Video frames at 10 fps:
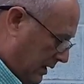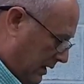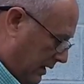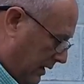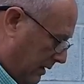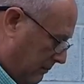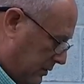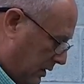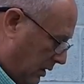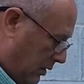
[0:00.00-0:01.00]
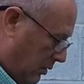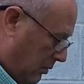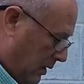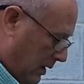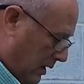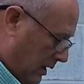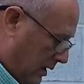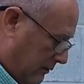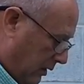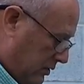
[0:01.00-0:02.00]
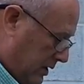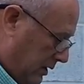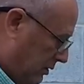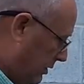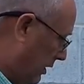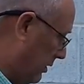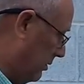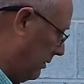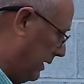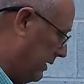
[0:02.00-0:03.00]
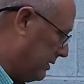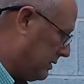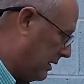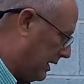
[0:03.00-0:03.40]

The first thing you'll do is